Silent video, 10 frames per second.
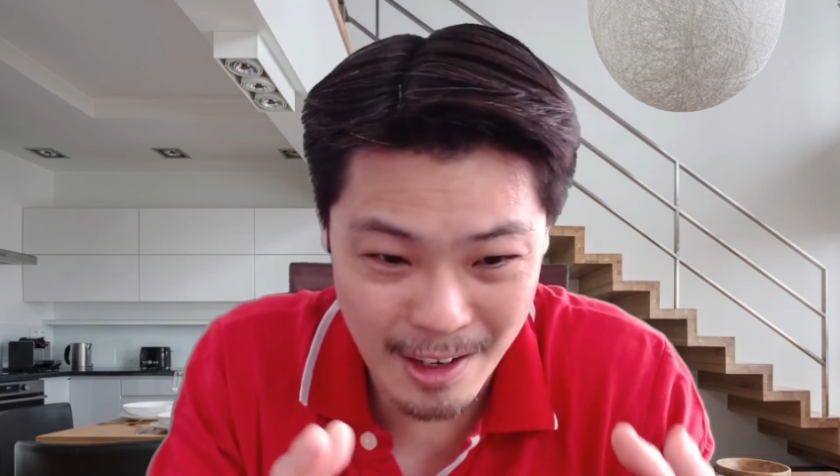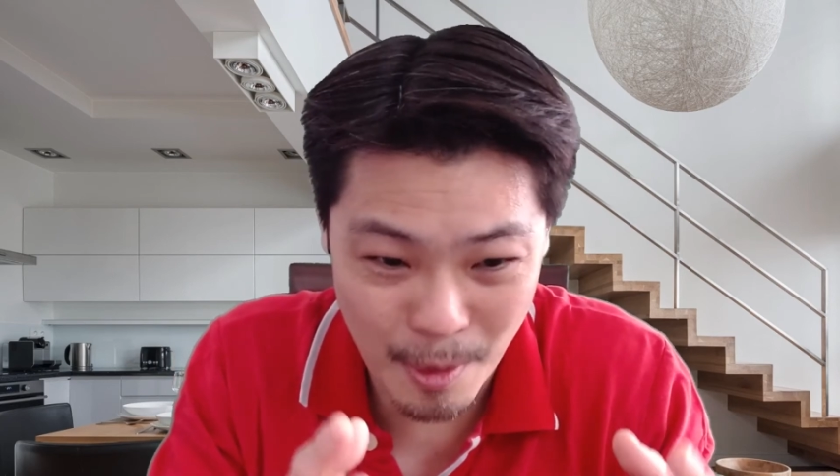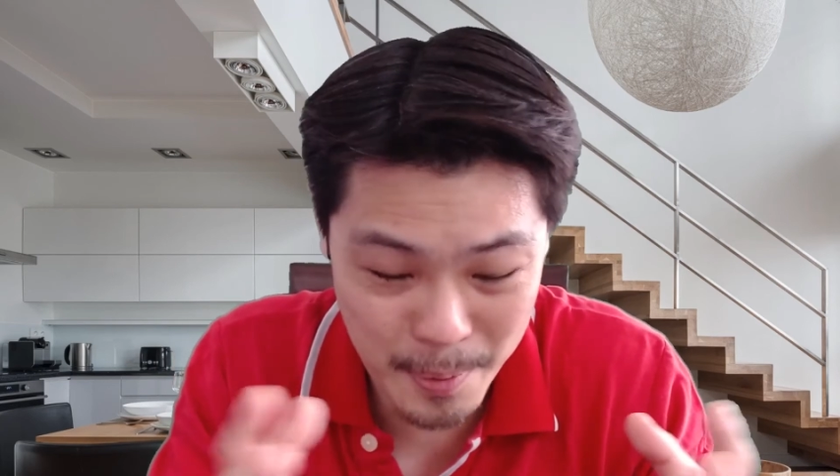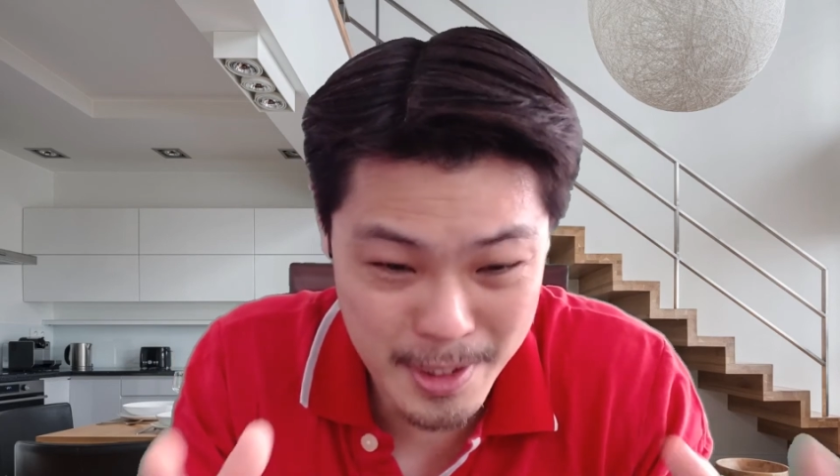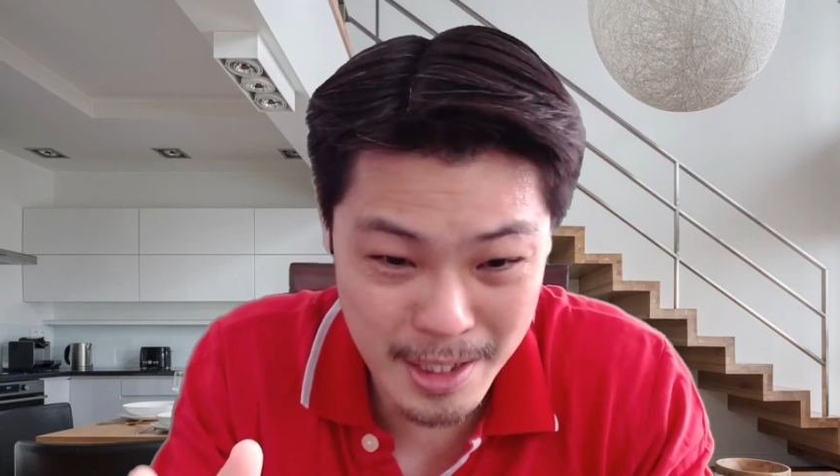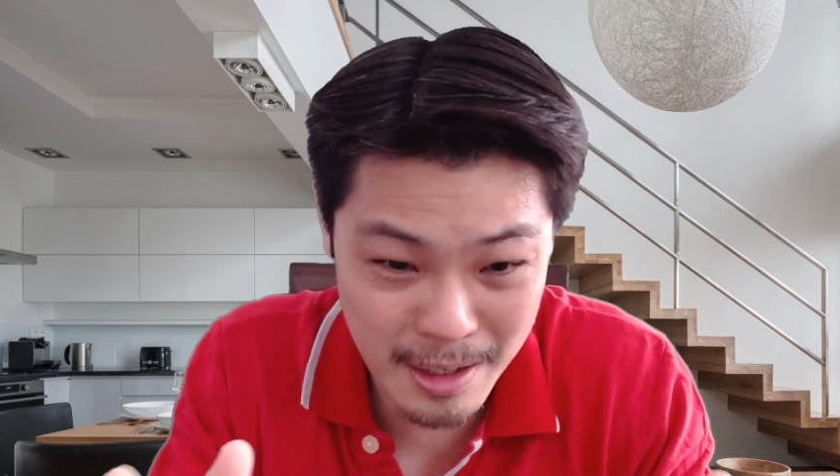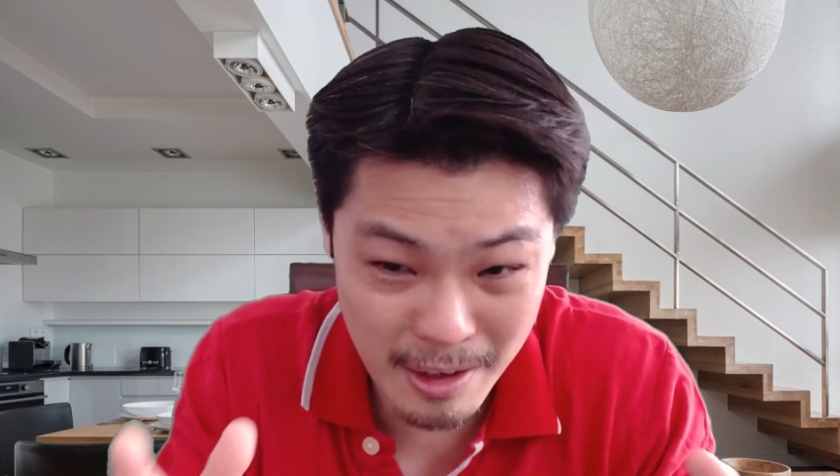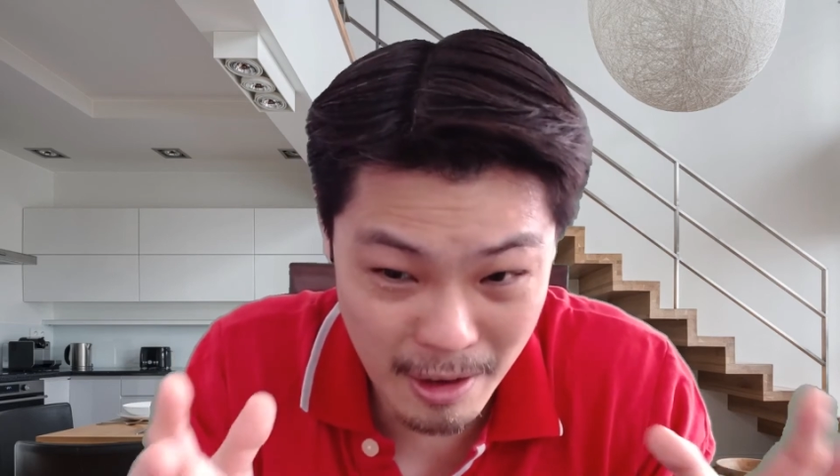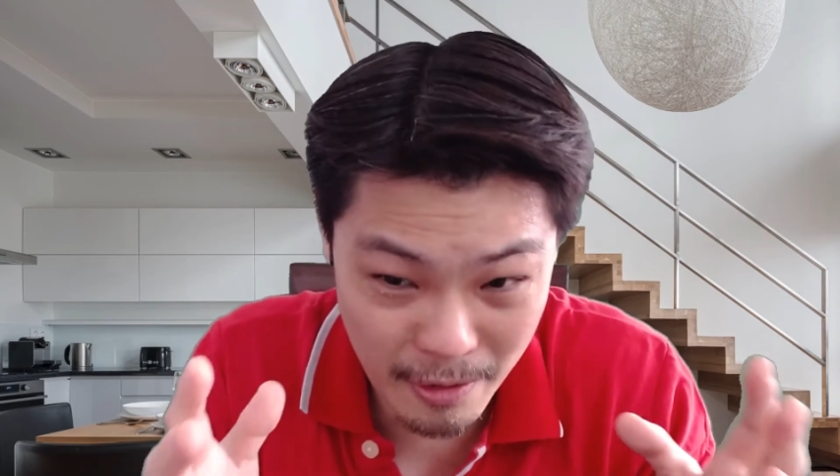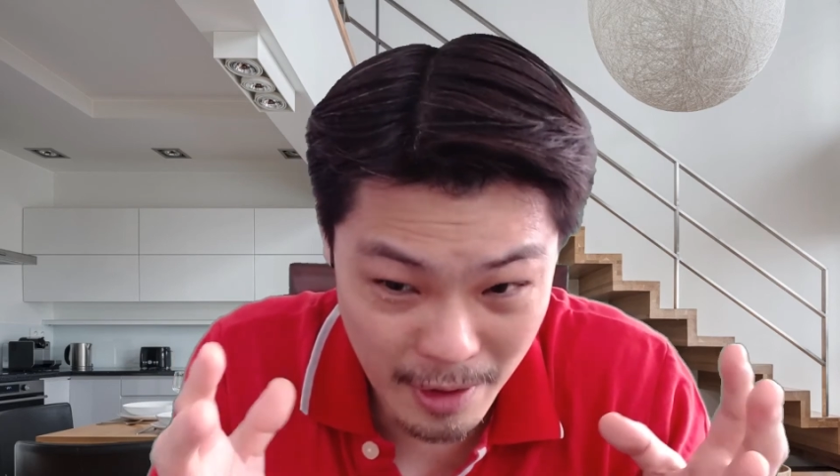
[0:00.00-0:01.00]
option
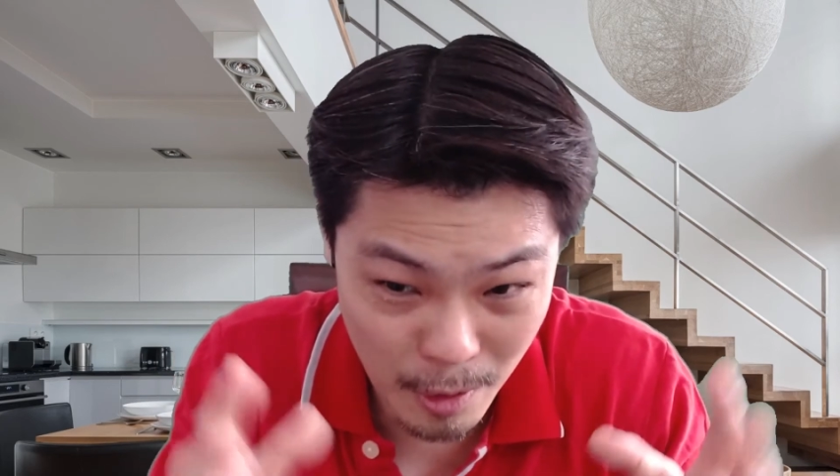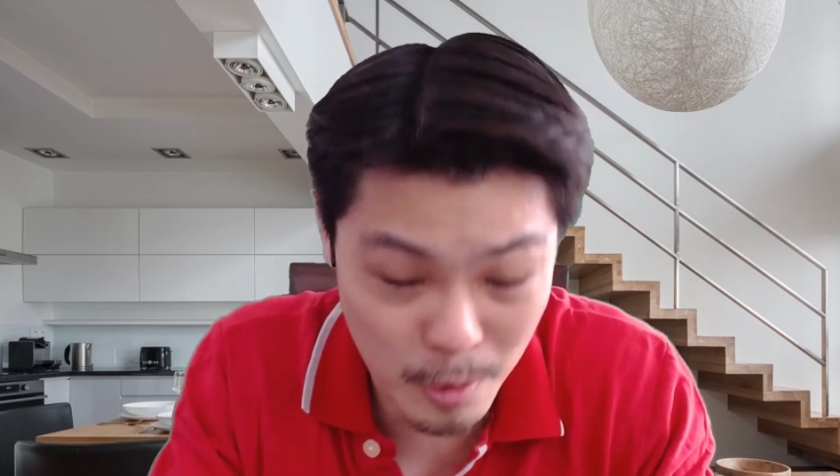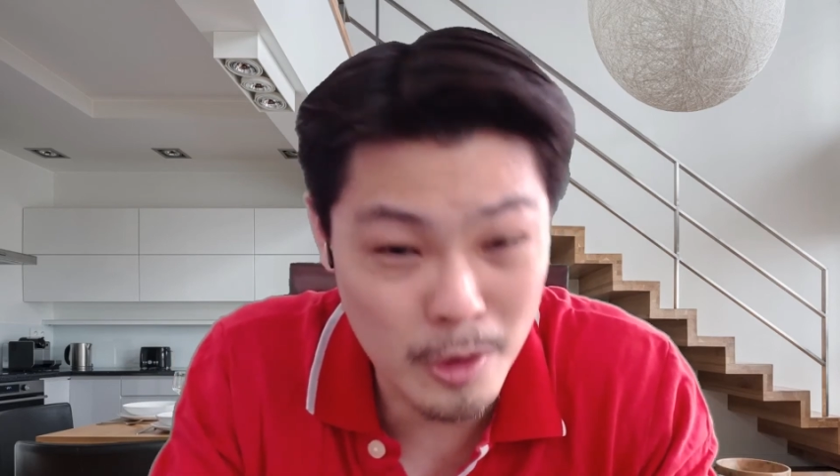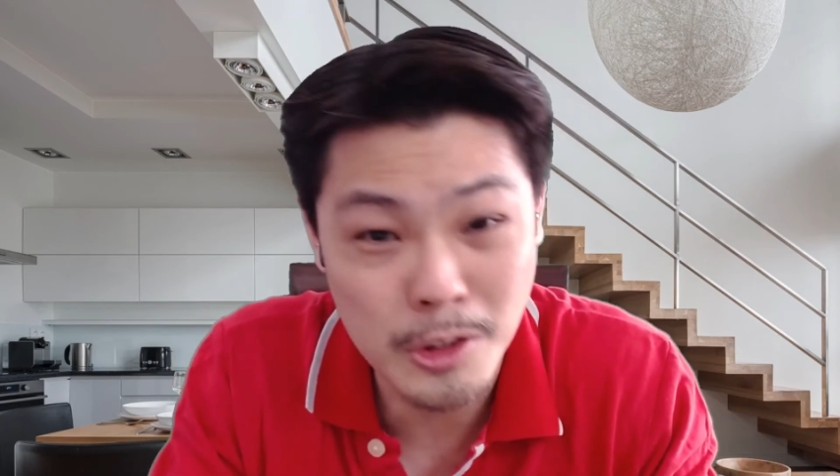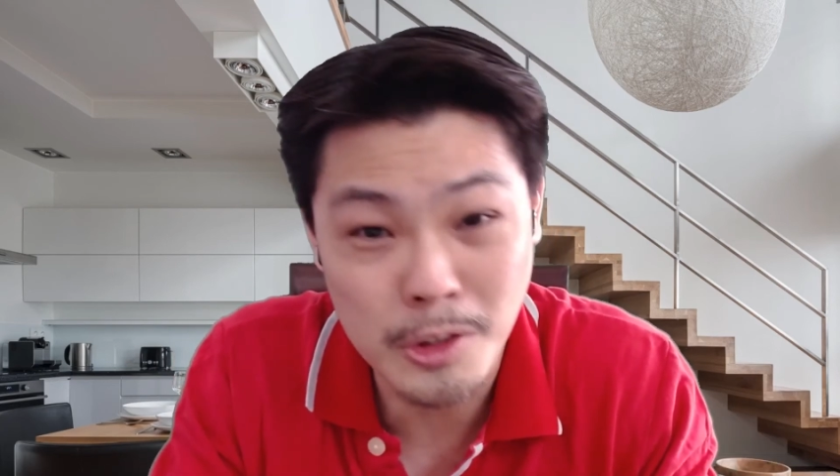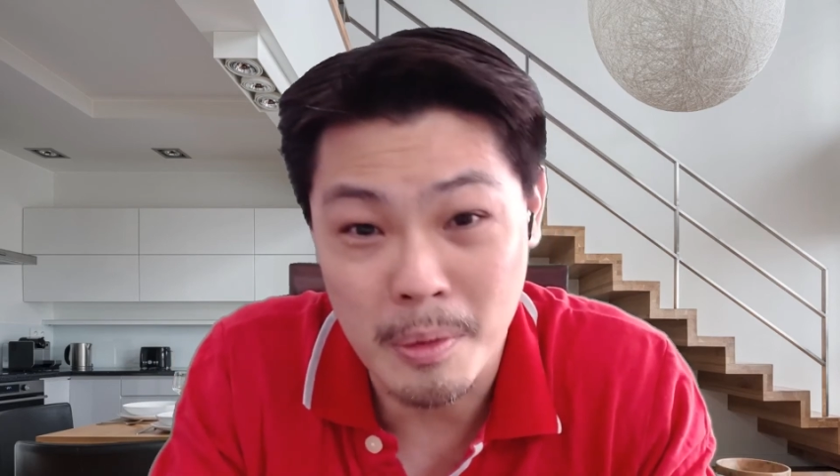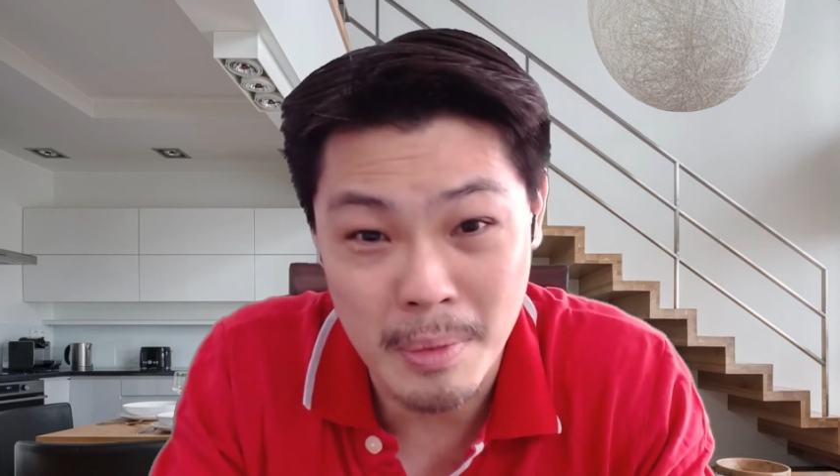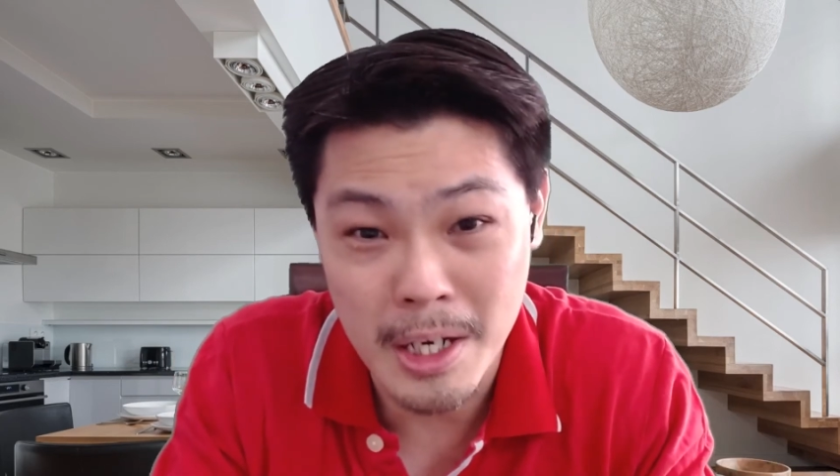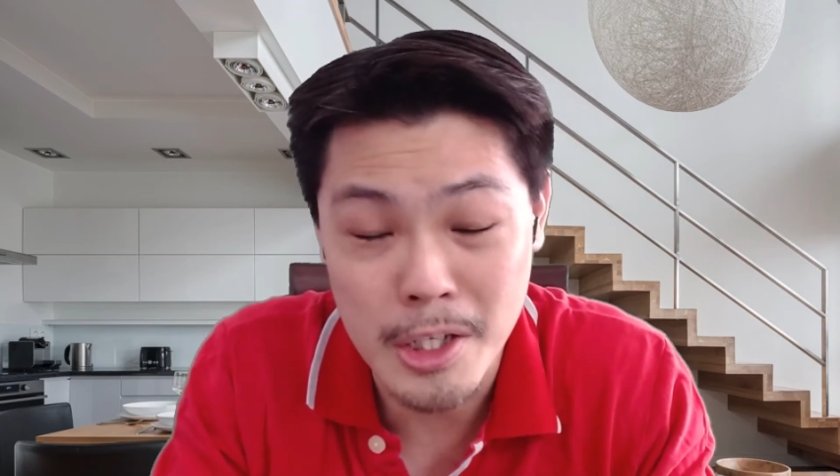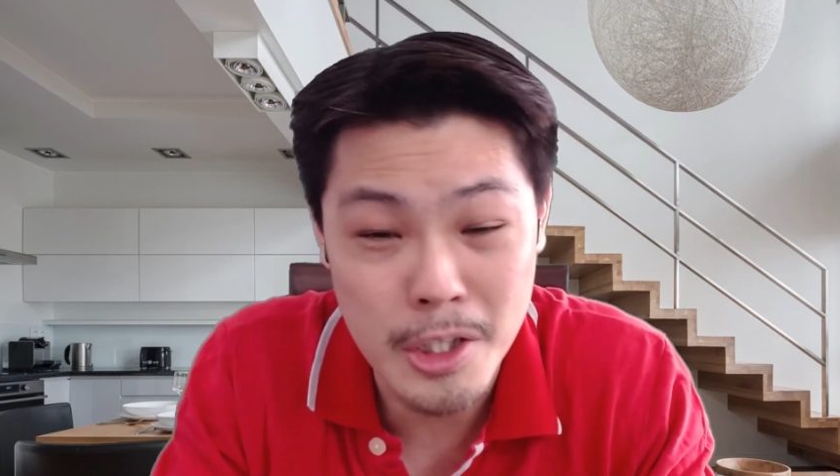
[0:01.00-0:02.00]
of a local store in
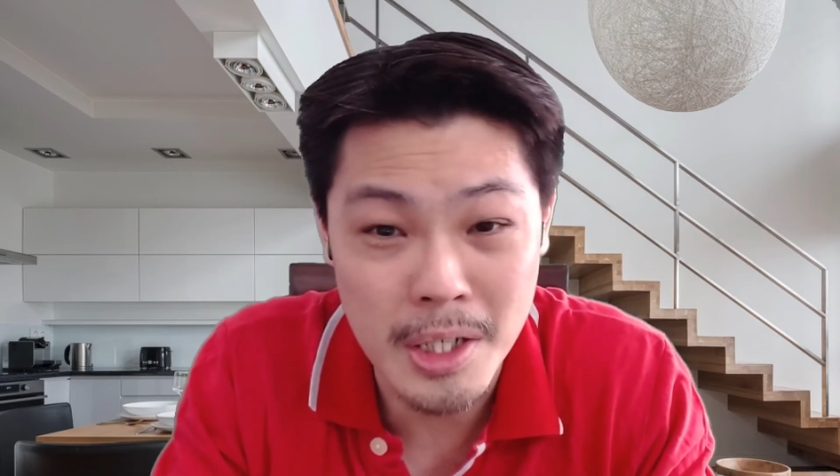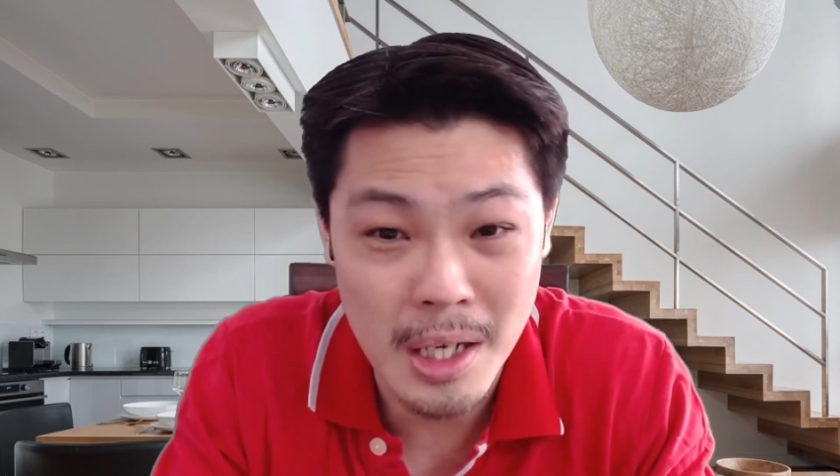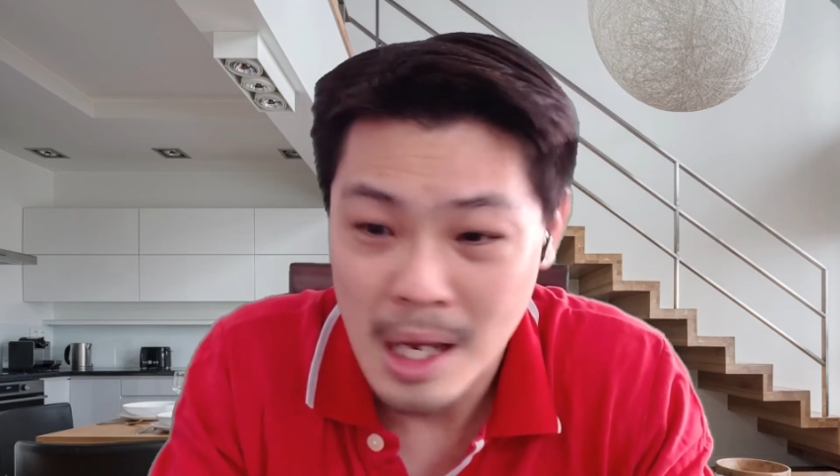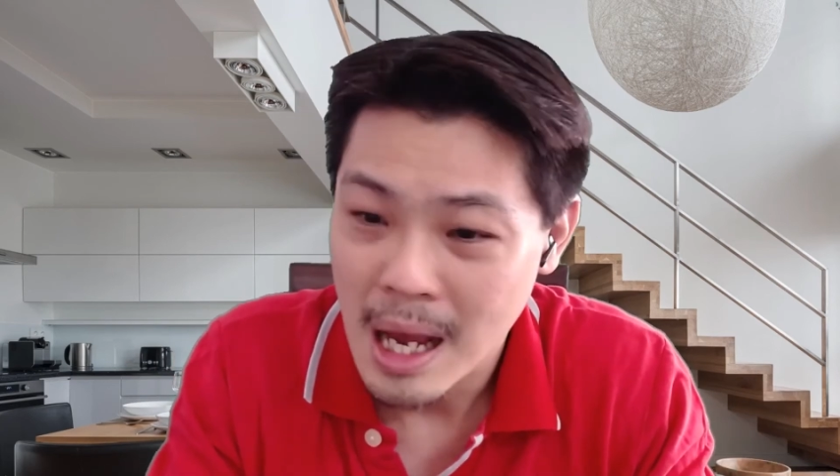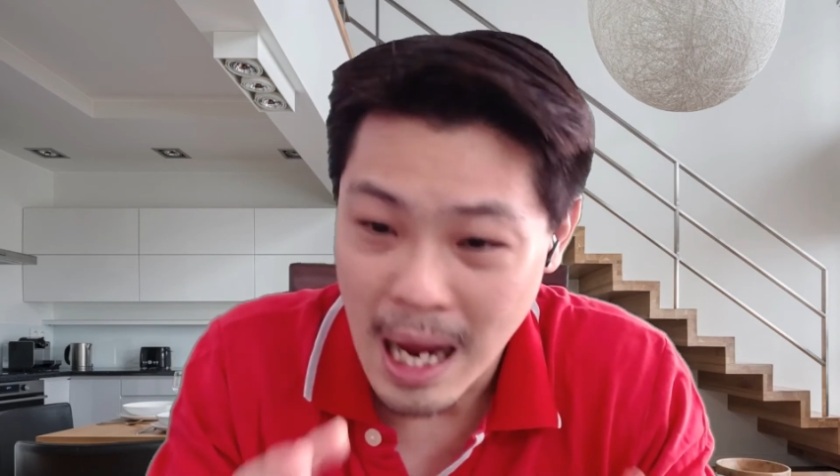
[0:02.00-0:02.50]
Malaysia here,